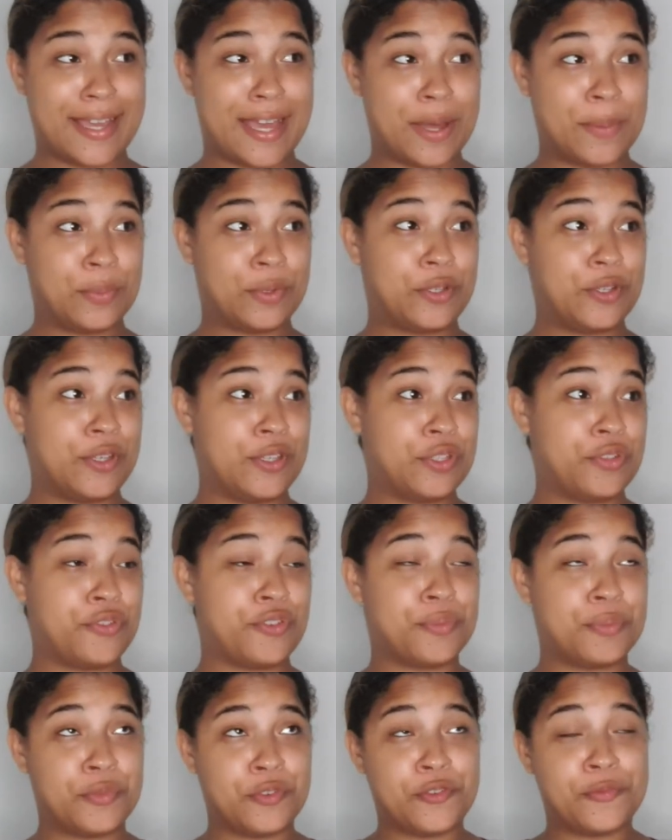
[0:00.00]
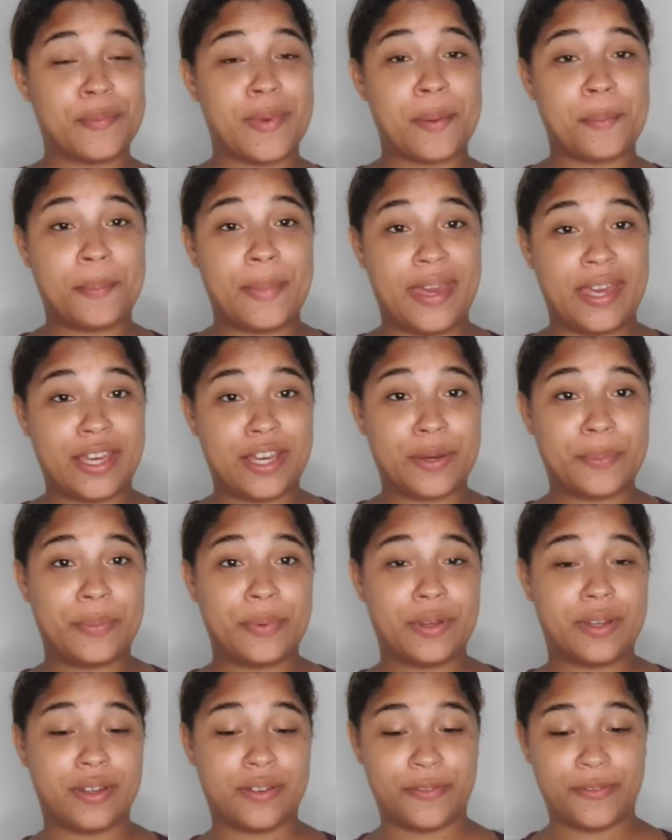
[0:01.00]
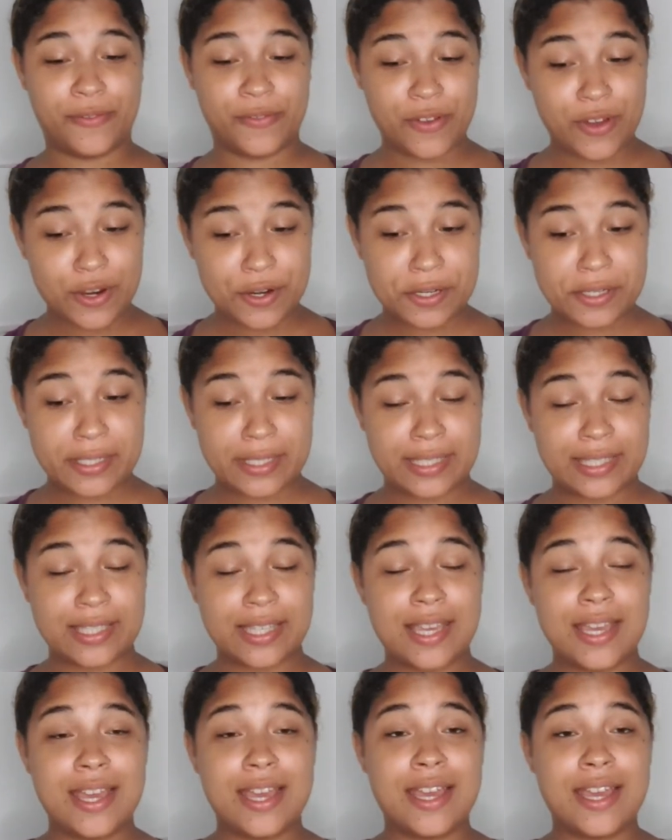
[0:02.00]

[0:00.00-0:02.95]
I'm going to remove my makeup first,